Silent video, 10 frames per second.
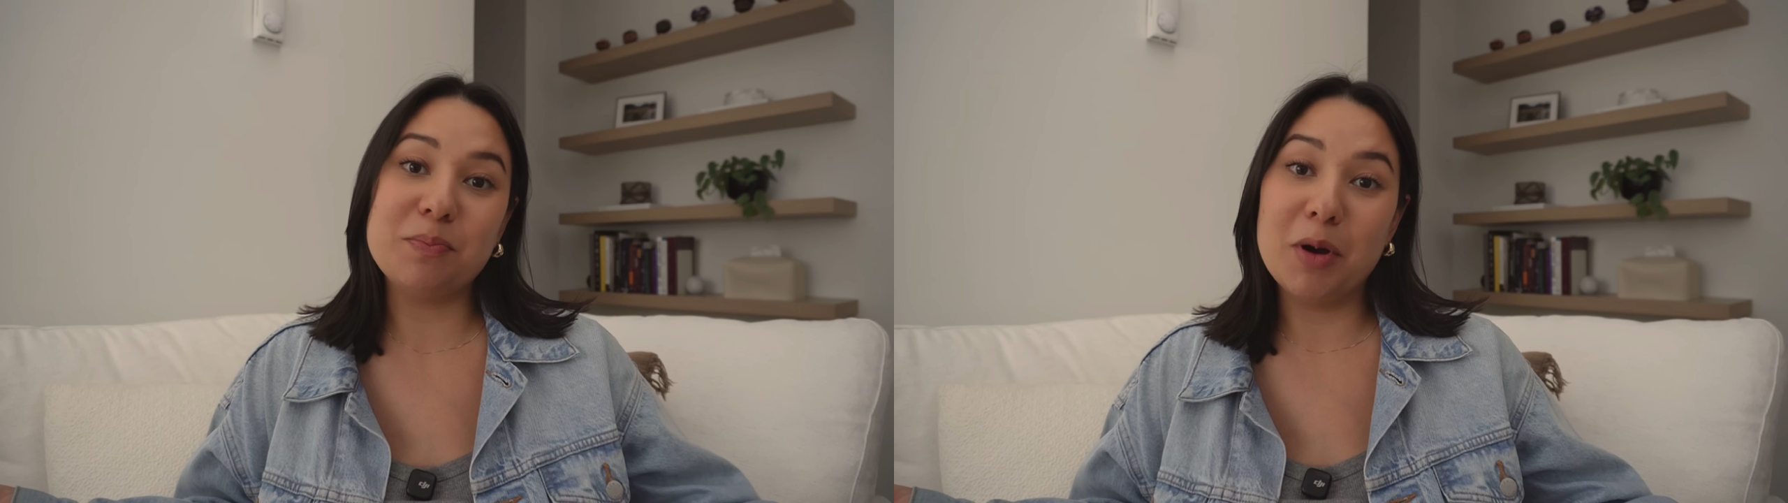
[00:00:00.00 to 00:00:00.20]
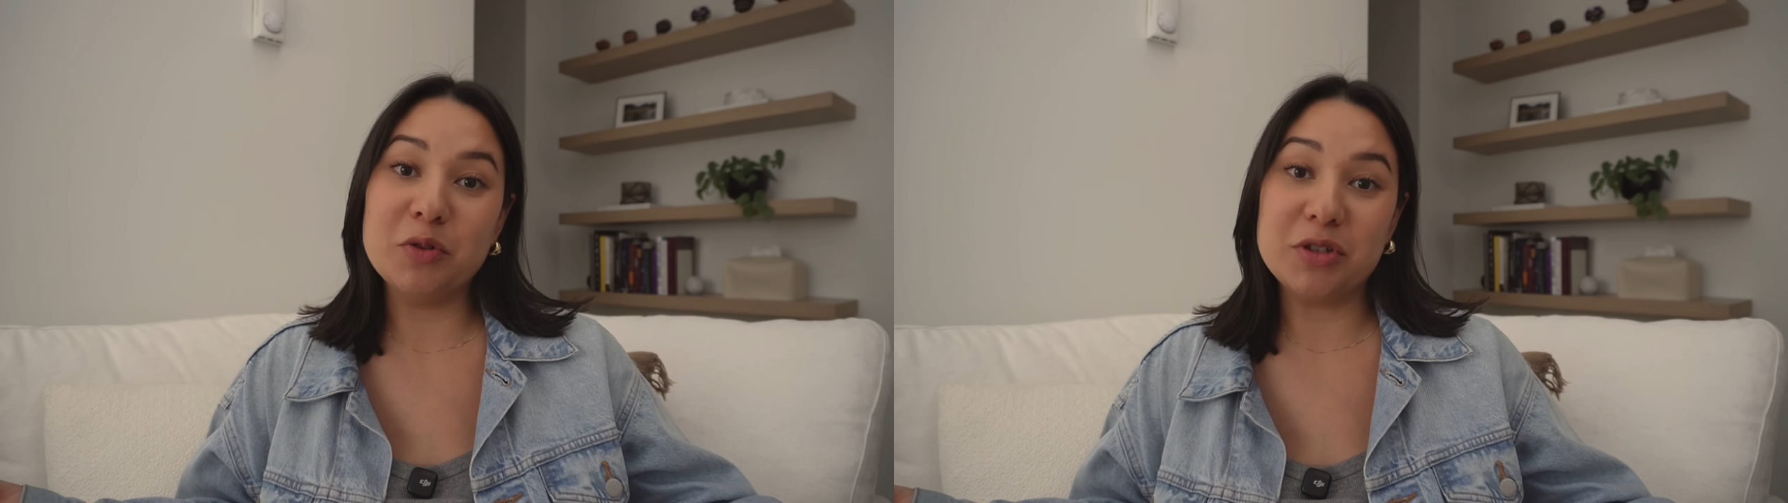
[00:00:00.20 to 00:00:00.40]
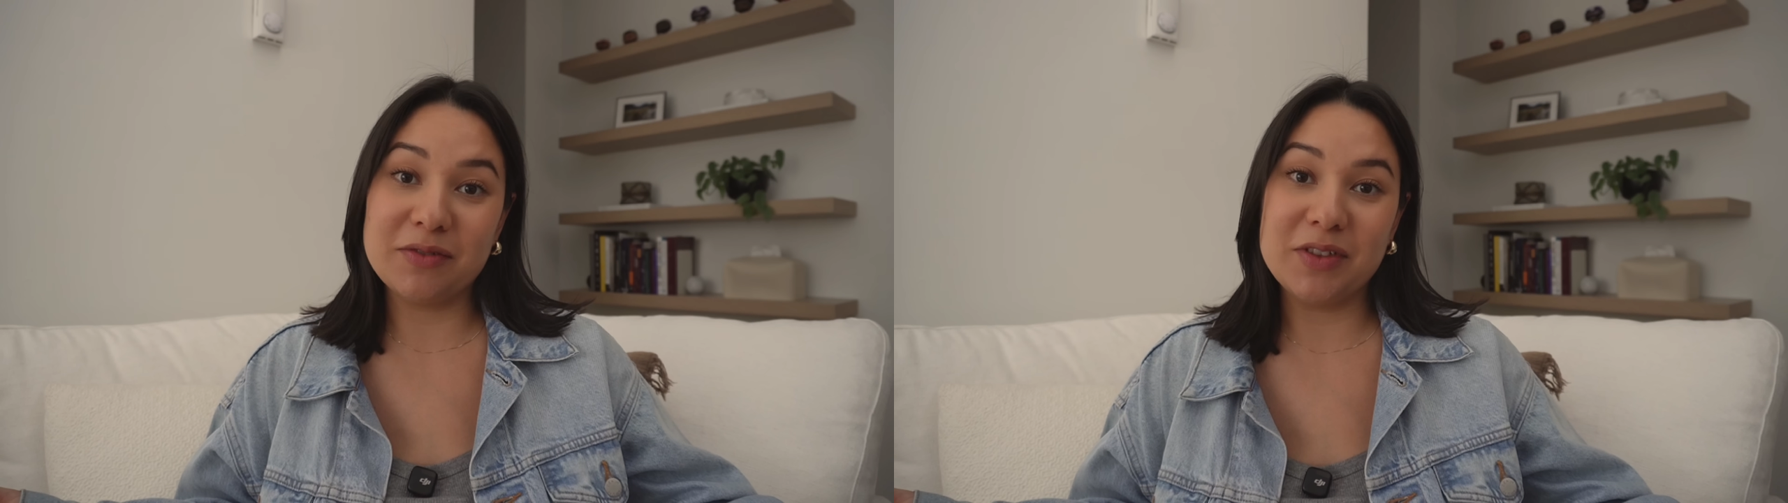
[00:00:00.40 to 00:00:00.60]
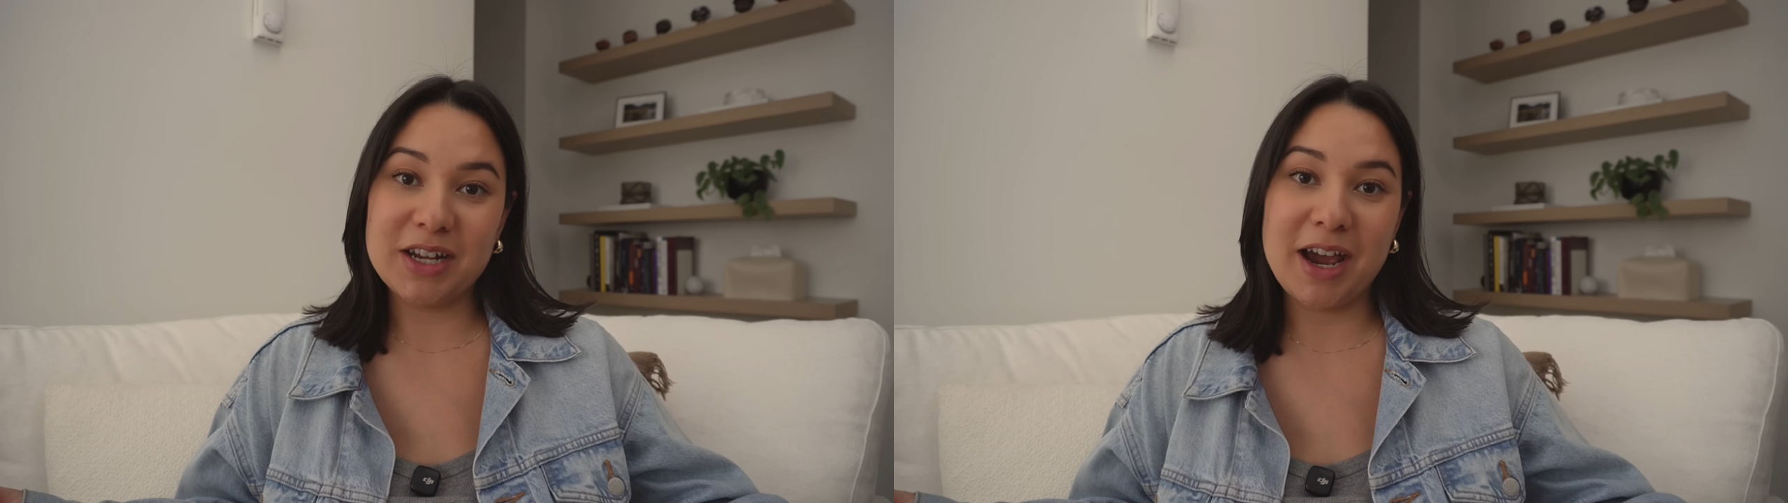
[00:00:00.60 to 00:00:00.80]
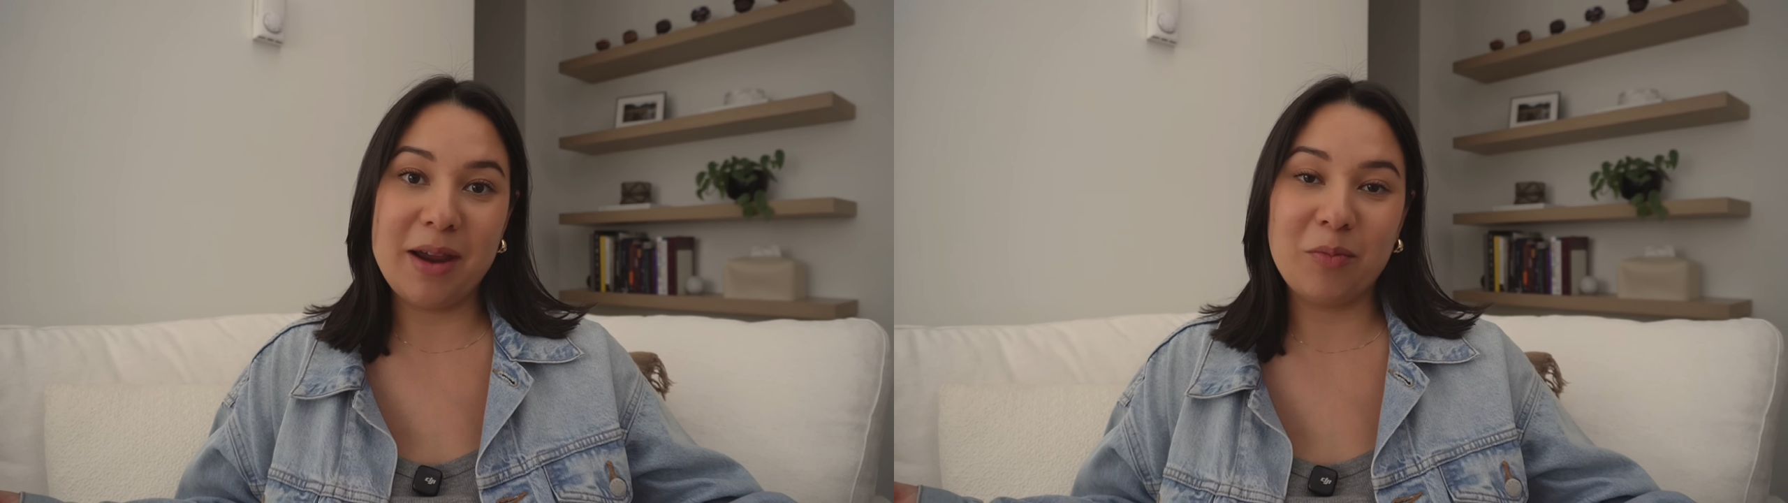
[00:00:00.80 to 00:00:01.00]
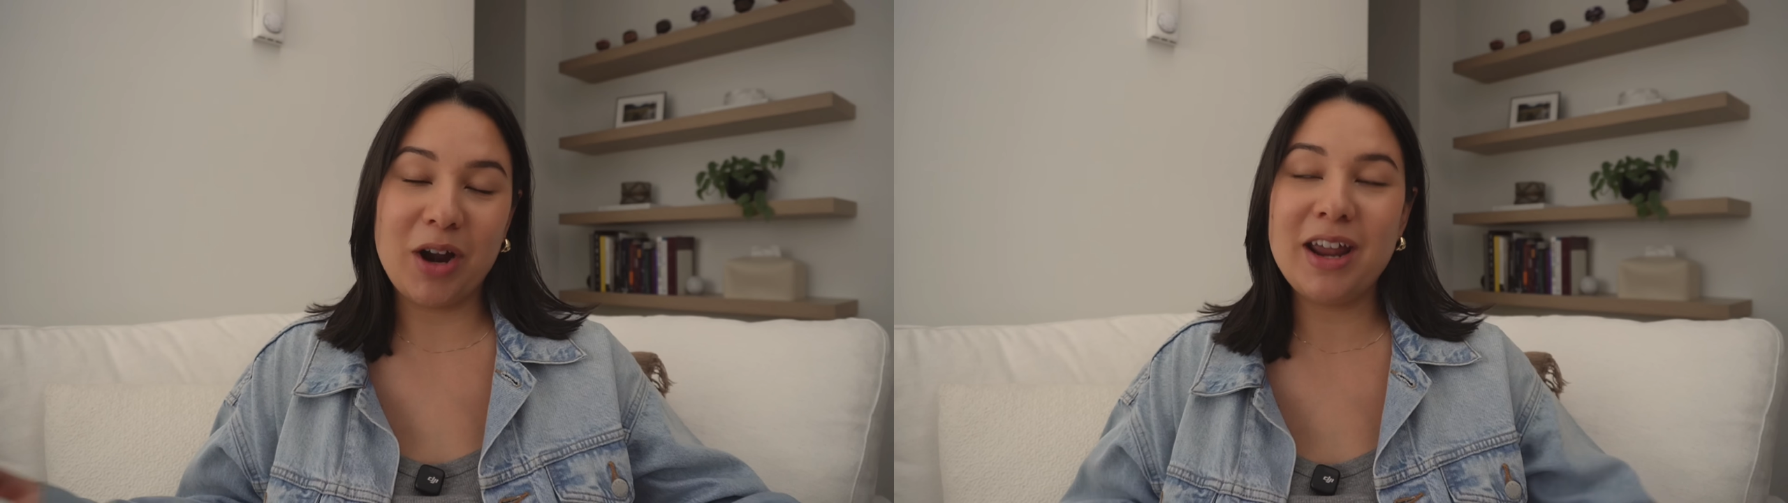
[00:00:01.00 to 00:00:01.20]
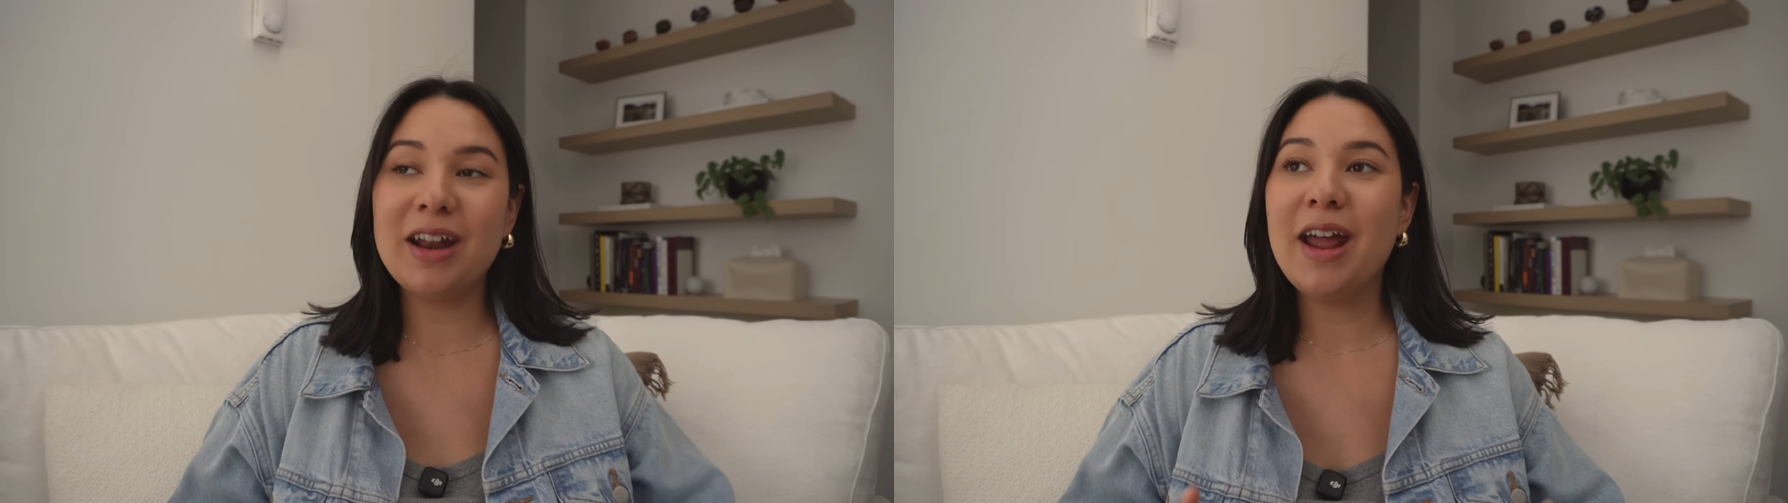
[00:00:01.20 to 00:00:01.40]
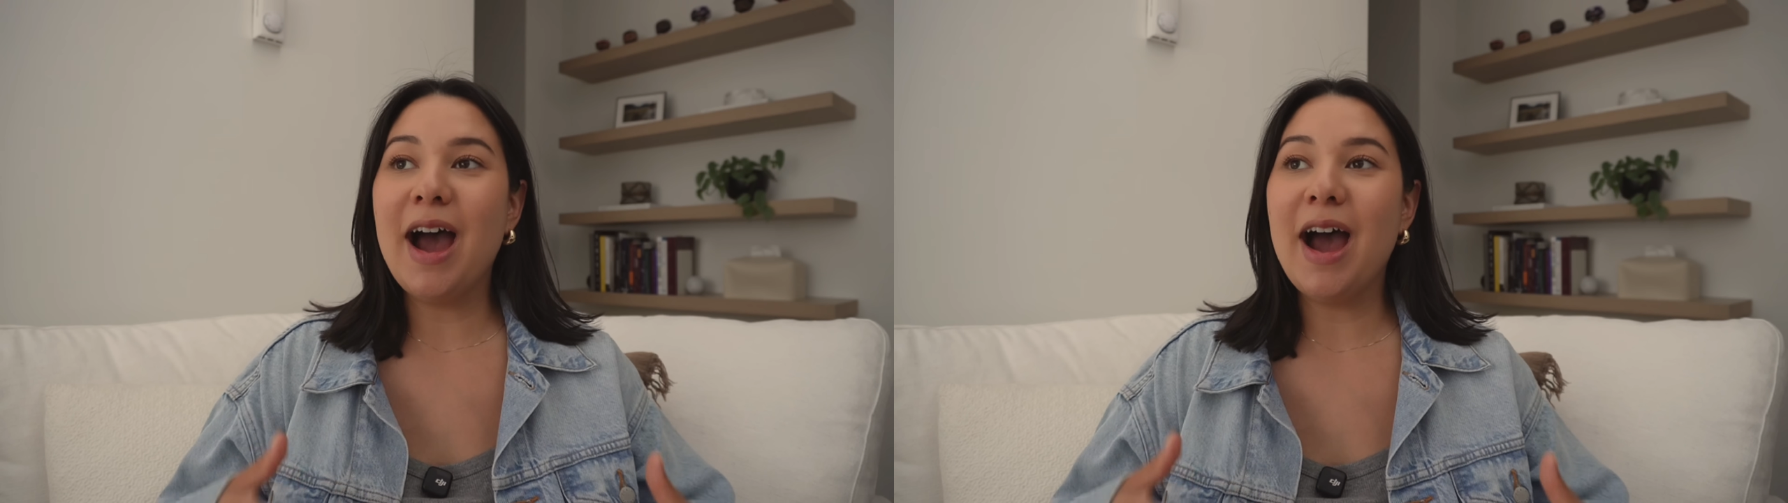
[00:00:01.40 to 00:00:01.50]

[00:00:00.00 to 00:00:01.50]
most of the time, right?